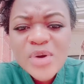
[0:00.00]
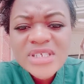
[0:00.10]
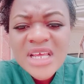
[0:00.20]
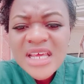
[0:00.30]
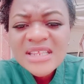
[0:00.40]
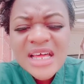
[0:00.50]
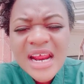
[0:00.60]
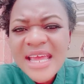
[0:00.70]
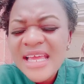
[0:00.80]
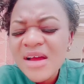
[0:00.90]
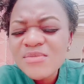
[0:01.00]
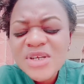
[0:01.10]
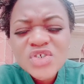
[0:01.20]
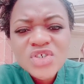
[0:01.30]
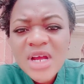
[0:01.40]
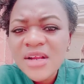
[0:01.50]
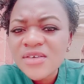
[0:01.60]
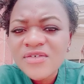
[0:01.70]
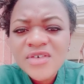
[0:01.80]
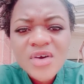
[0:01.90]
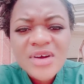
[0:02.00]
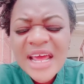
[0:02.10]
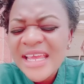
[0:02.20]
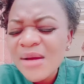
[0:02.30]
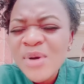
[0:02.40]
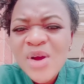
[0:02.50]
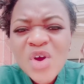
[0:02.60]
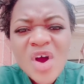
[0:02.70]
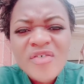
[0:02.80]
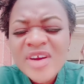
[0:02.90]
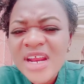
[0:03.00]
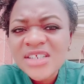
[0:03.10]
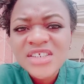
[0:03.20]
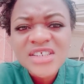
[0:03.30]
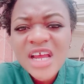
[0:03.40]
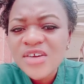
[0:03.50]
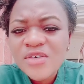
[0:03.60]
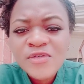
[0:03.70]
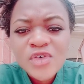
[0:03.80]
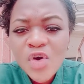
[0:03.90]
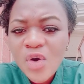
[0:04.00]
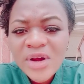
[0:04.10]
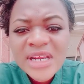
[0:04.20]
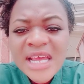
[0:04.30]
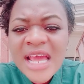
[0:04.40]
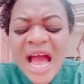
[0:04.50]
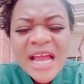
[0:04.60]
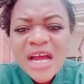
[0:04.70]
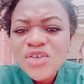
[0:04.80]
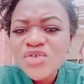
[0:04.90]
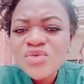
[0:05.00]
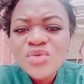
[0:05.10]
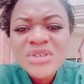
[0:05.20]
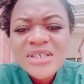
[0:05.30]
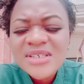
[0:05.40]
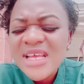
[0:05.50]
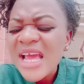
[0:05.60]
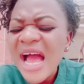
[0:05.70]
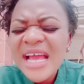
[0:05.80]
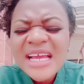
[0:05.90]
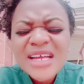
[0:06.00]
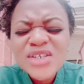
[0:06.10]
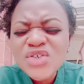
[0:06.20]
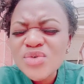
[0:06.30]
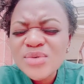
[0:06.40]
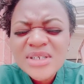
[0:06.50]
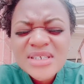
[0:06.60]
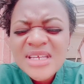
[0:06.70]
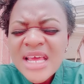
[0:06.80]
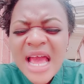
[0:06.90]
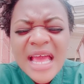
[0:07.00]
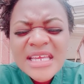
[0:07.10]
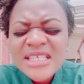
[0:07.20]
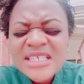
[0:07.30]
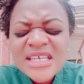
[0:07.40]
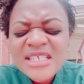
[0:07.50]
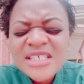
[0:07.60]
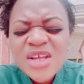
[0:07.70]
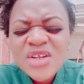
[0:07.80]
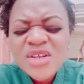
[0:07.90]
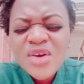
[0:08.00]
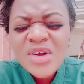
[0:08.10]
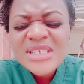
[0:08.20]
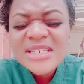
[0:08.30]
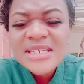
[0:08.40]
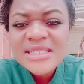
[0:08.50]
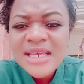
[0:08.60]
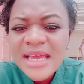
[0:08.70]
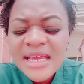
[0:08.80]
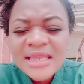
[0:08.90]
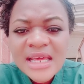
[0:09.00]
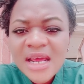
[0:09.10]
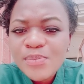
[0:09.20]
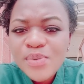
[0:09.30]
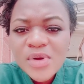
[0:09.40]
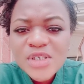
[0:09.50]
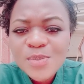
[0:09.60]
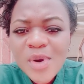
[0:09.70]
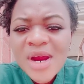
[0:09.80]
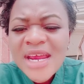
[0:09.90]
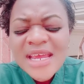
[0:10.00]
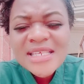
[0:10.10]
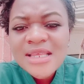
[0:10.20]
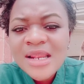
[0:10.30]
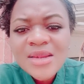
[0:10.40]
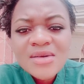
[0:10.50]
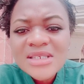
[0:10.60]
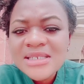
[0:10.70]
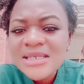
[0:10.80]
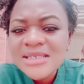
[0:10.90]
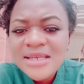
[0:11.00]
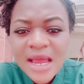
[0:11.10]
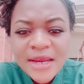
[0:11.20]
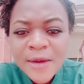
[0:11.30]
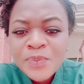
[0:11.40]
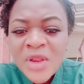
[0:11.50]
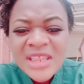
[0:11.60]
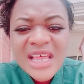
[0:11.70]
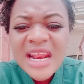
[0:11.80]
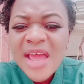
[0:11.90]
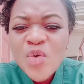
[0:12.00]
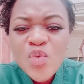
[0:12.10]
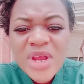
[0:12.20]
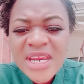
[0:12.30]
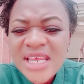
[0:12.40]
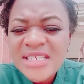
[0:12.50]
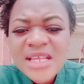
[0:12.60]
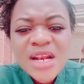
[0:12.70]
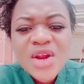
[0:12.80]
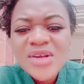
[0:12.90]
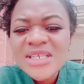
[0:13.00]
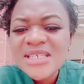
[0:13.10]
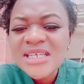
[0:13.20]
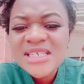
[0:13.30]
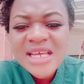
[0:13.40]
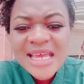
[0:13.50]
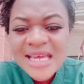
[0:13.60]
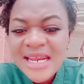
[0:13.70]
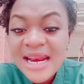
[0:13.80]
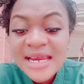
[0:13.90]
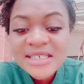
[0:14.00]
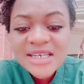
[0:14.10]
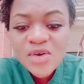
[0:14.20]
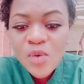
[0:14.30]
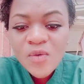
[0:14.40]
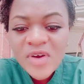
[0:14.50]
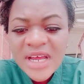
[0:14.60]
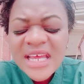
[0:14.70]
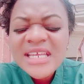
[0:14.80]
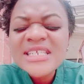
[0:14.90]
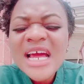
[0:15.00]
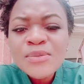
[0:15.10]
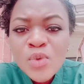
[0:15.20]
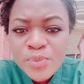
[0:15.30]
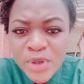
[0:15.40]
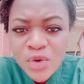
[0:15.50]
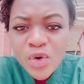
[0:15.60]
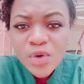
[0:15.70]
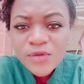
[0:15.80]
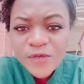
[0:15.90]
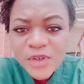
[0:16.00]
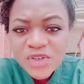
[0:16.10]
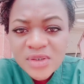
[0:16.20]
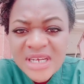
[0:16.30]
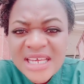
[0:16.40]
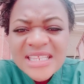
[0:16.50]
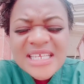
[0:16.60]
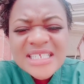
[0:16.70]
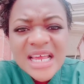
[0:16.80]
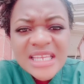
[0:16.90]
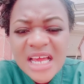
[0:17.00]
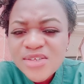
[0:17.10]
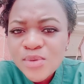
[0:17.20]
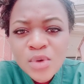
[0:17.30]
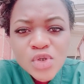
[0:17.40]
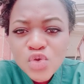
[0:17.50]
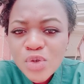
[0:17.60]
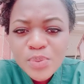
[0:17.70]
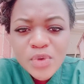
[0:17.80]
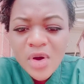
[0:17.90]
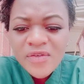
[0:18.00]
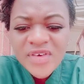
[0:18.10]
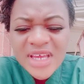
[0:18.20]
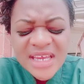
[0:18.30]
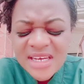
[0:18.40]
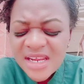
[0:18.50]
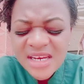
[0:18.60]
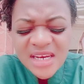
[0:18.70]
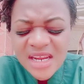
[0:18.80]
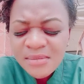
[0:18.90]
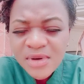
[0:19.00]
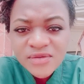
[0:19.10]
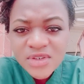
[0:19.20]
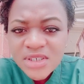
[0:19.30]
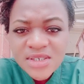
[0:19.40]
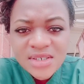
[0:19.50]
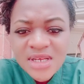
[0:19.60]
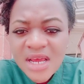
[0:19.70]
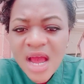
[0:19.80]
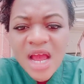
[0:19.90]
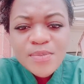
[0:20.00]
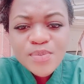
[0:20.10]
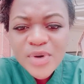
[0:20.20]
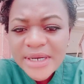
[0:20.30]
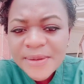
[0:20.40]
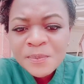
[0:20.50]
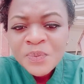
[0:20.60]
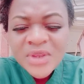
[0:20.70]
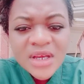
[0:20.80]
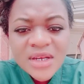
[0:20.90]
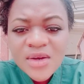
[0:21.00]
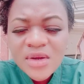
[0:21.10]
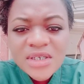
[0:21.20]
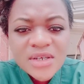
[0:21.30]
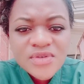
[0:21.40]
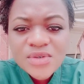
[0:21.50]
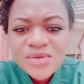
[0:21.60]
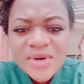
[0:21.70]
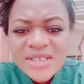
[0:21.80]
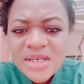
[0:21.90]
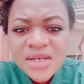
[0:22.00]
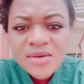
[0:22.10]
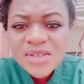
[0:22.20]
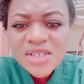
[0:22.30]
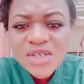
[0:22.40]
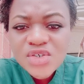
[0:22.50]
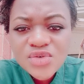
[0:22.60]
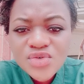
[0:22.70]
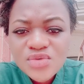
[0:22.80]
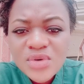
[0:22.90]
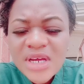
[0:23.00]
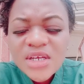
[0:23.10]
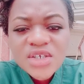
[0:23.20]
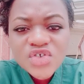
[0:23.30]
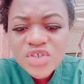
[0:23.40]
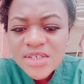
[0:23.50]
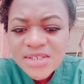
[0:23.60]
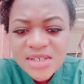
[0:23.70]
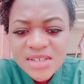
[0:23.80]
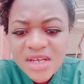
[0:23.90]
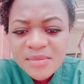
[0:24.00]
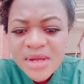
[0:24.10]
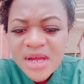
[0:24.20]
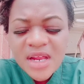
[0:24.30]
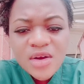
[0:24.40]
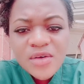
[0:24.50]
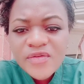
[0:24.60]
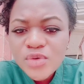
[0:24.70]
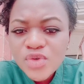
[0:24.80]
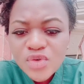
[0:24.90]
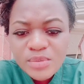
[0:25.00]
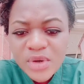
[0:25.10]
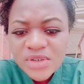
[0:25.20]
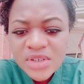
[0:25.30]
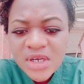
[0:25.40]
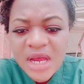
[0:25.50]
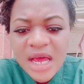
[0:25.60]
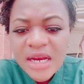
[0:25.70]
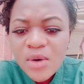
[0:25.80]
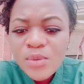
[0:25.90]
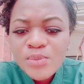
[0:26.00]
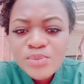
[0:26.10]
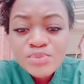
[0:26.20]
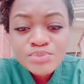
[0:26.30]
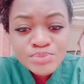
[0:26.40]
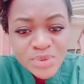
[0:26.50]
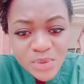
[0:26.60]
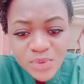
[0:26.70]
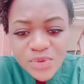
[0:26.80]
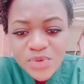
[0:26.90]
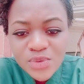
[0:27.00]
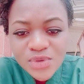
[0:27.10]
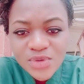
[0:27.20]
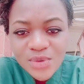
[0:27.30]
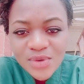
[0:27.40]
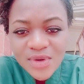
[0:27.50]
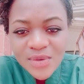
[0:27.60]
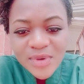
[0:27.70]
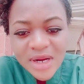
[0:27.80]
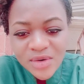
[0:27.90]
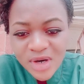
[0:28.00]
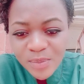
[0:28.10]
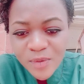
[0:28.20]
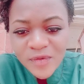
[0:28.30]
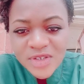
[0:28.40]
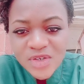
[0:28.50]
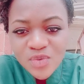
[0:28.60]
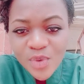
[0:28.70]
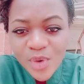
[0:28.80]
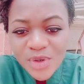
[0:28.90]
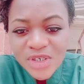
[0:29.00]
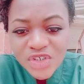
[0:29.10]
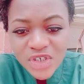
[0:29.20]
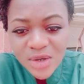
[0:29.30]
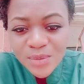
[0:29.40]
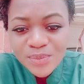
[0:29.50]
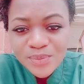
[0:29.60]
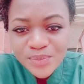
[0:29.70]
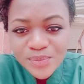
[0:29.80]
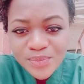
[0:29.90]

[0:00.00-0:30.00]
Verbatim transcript: voice that I am a child of God. I am a covenant child of God. I can do this. I can do this. I, it's, it's the Lord's desire that I prosper. It's the Lord's desire that I win. It's the Lord's desire that I take over. That will be your confession. These attacks will not sweep you off. In the name of Jesus, I pray that the Lord gives you grace and the Lord sees you through. In Jesus' name, I love you so much and I'll be with you soon with another prophetic word. Shalom.